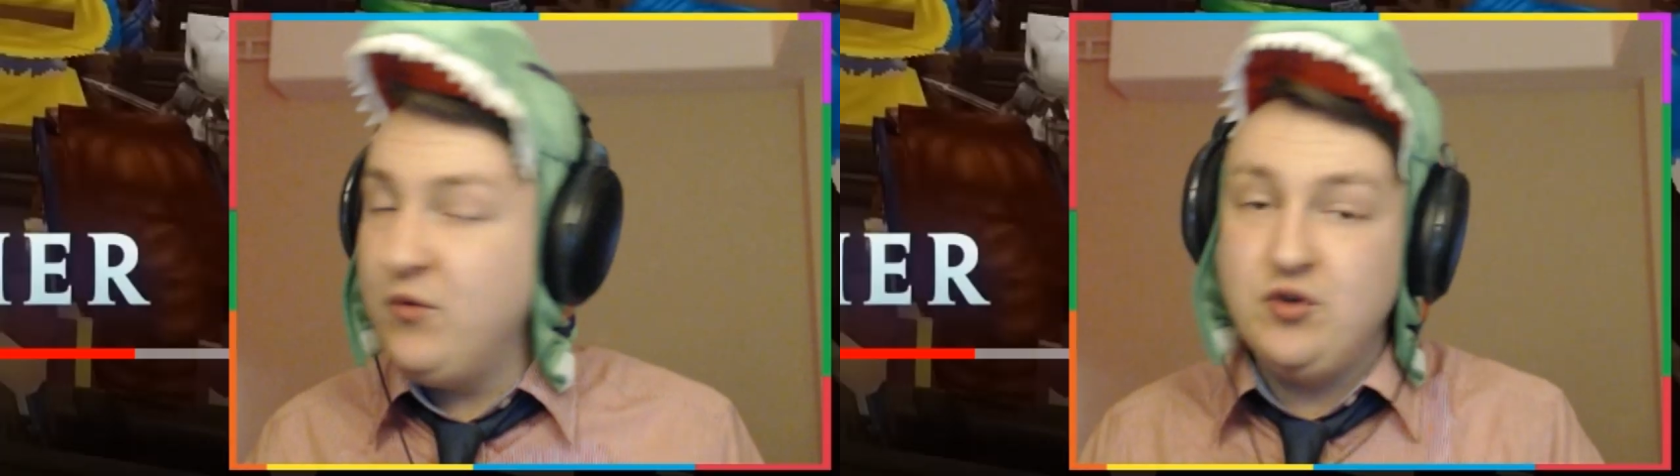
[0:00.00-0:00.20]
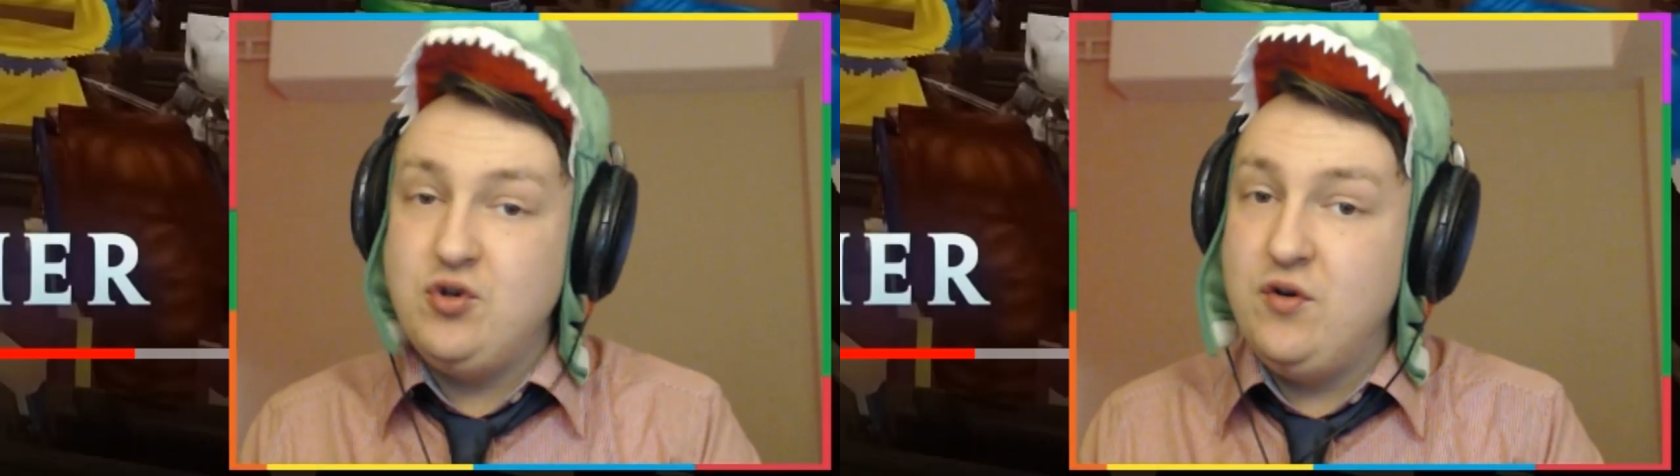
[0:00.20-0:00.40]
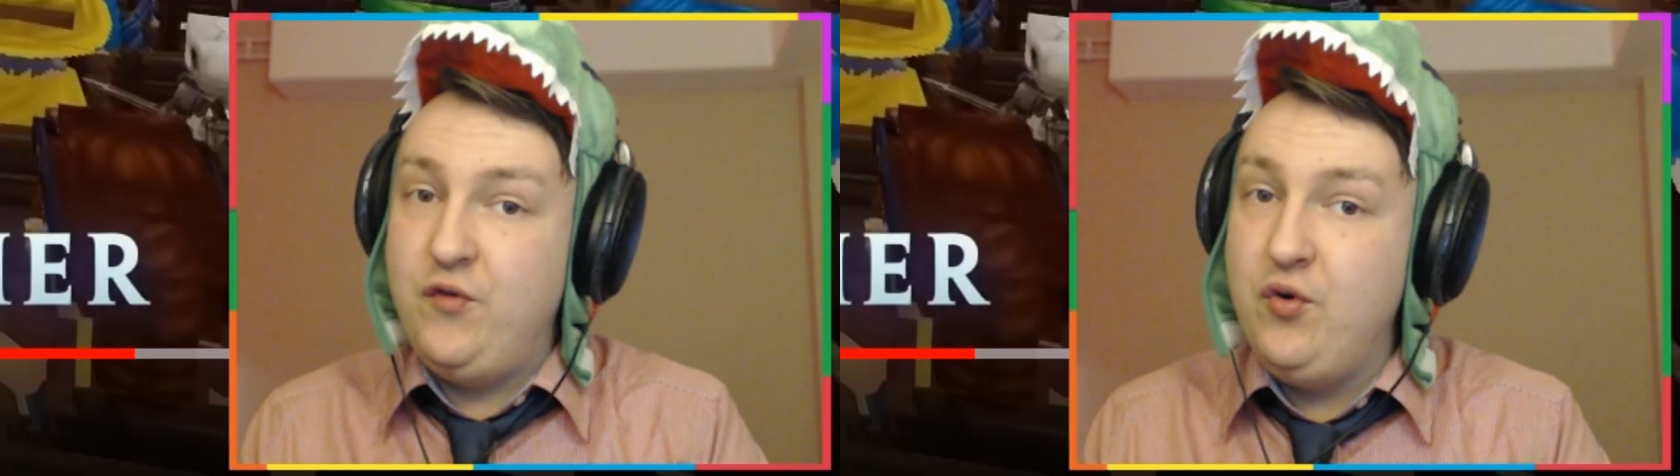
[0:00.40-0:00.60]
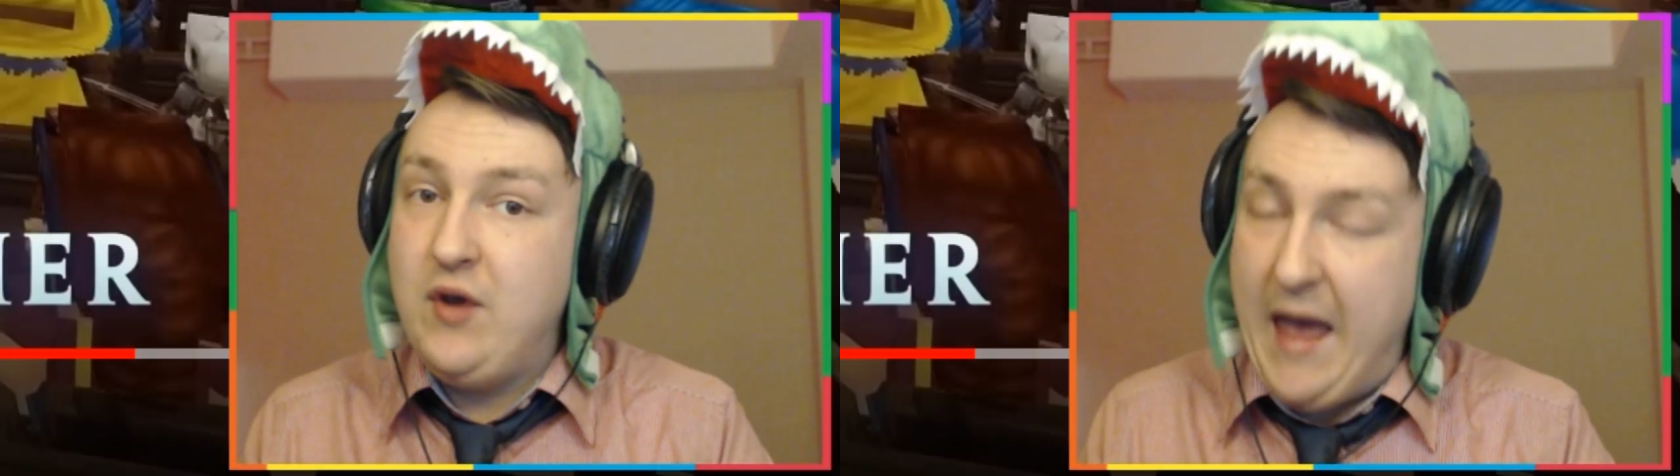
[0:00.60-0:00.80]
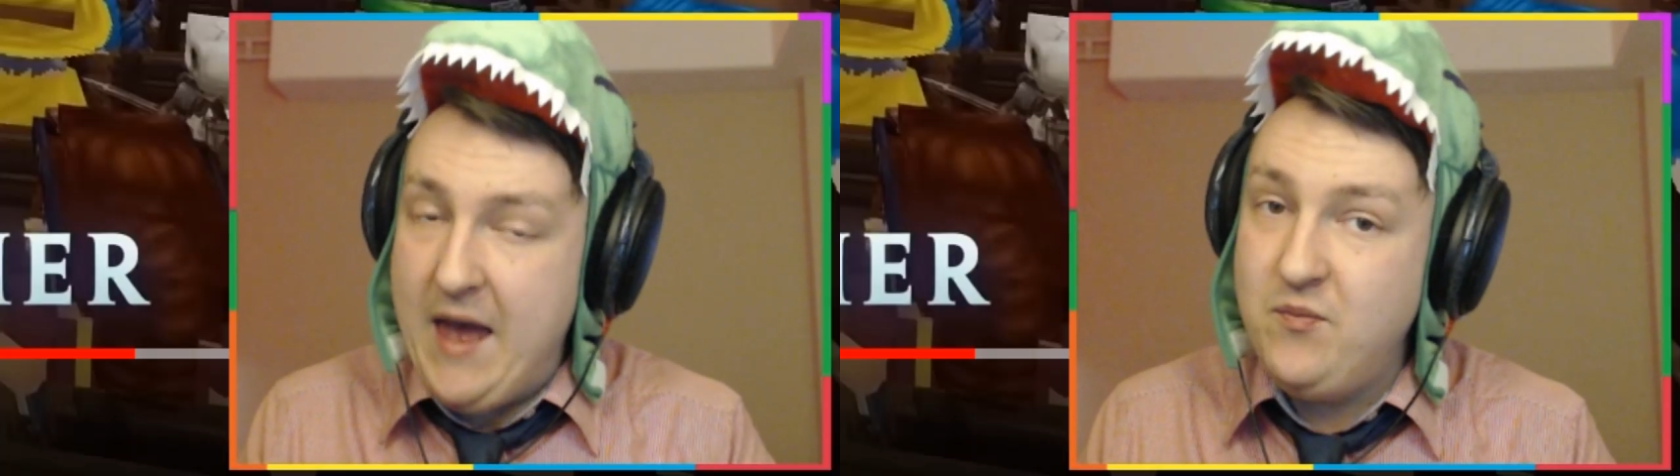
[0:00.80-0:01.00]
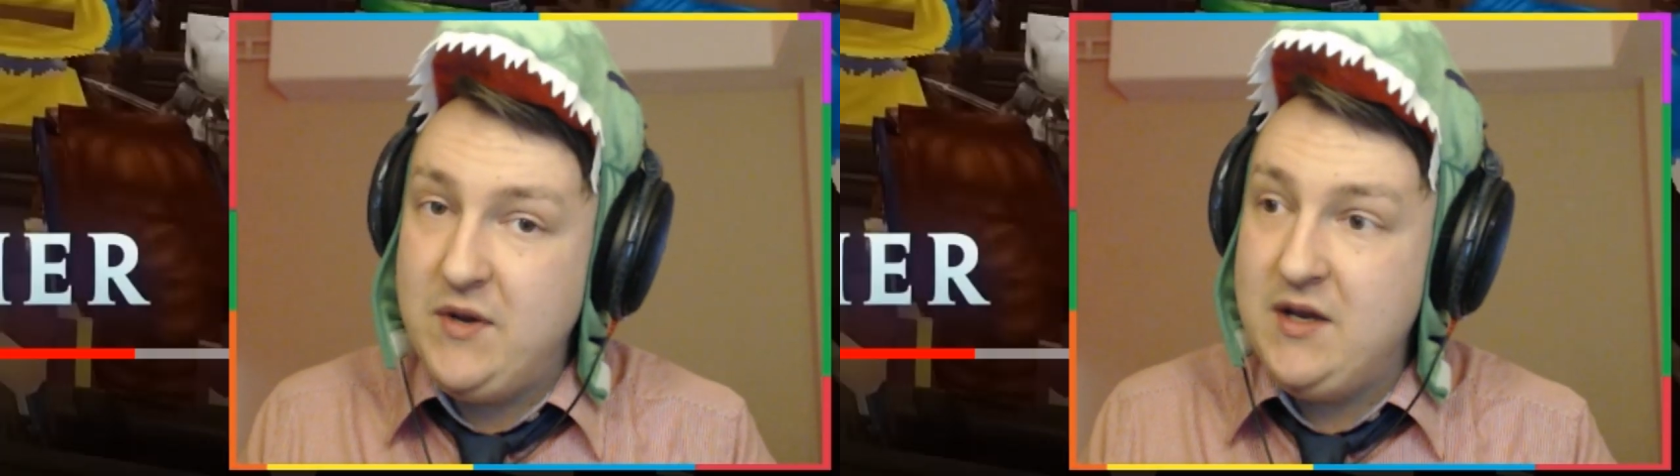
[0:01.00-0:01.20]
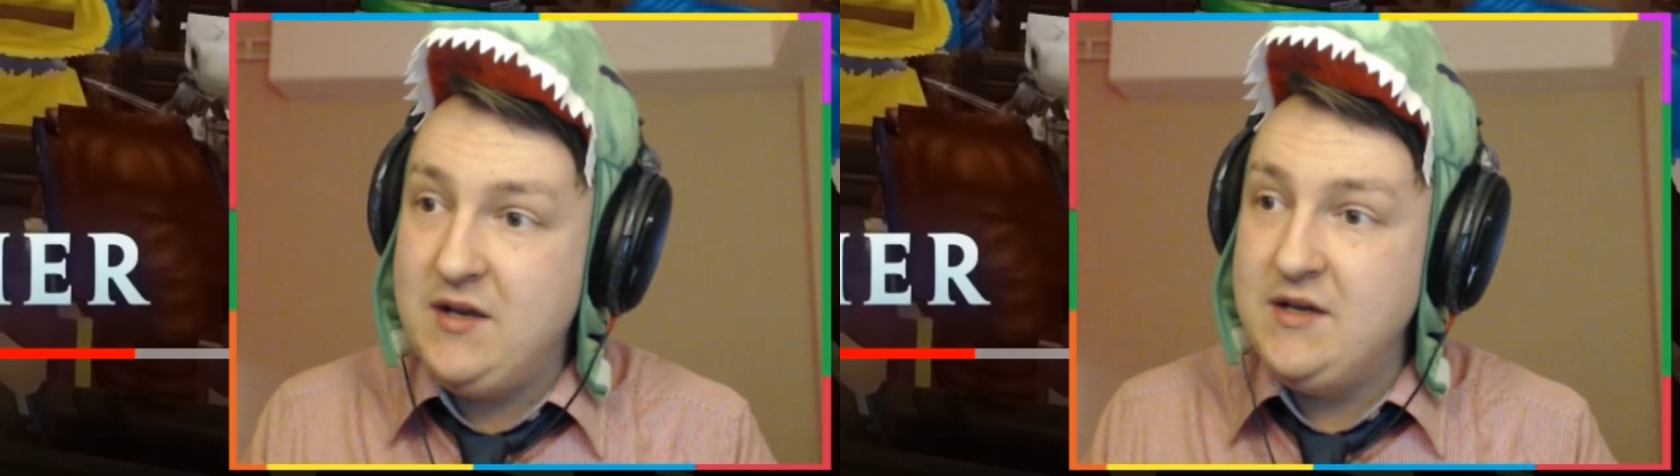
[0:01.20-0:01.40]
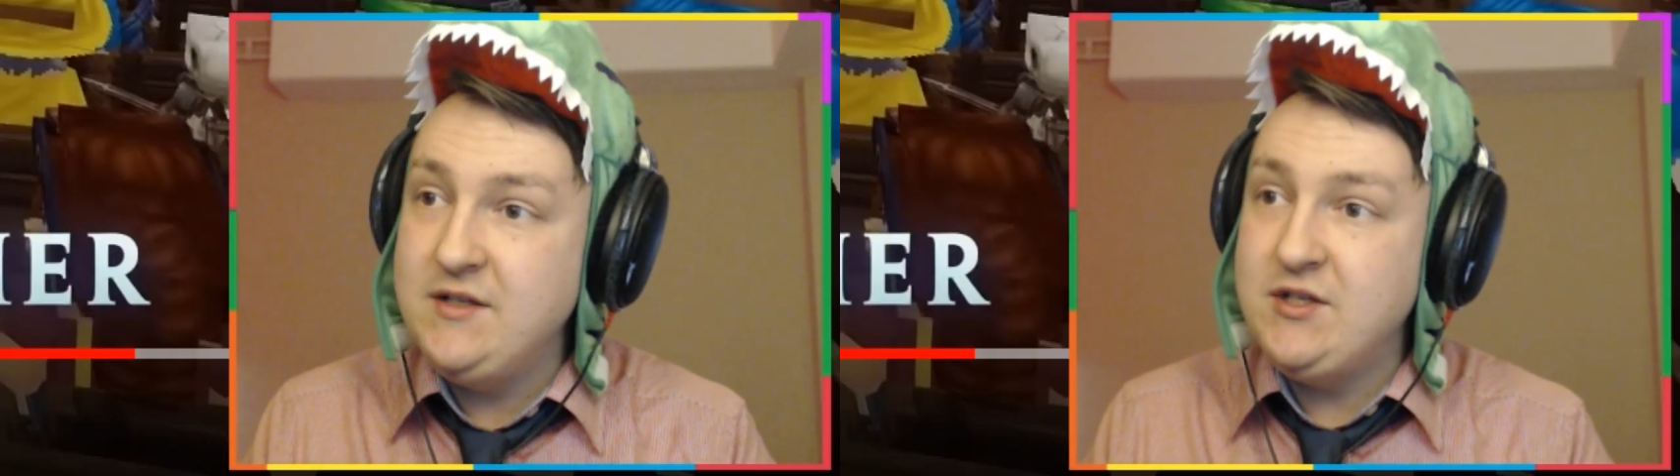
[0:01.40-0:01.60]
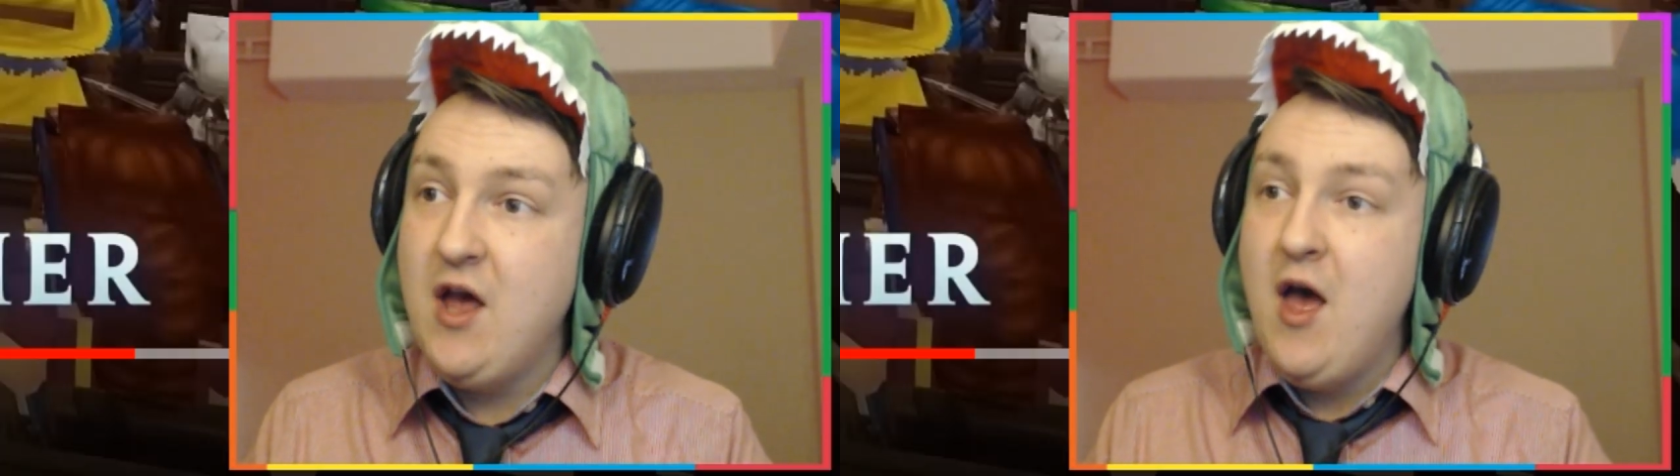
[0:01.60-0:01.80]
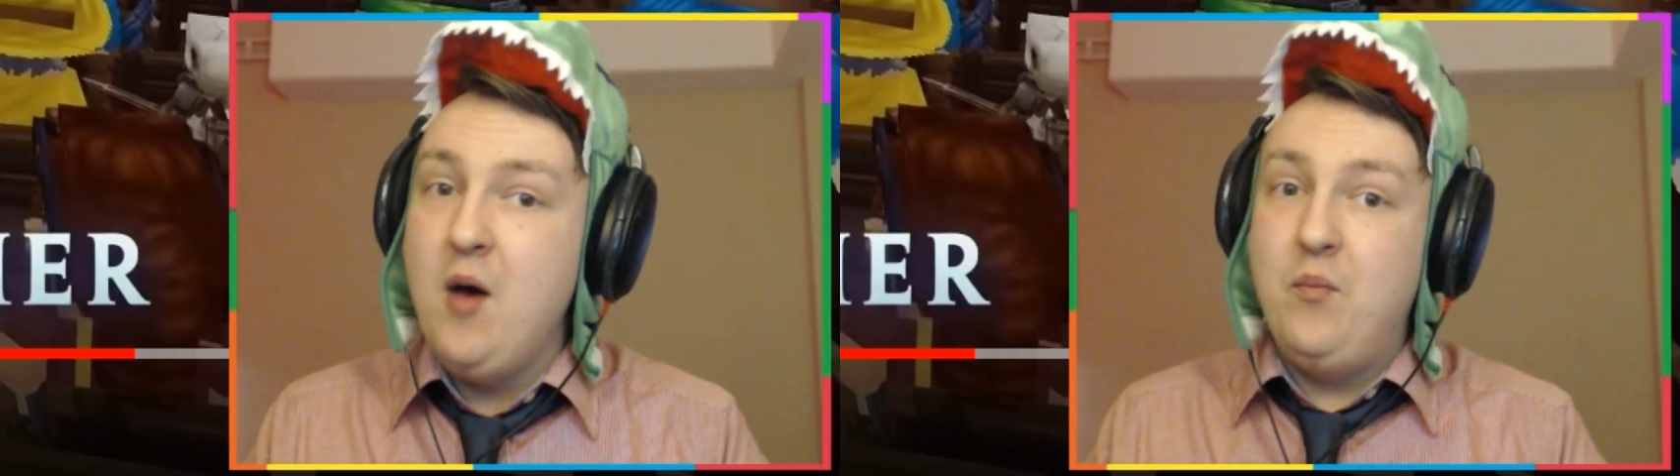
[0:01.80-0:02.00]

I'm not sure if you can be these,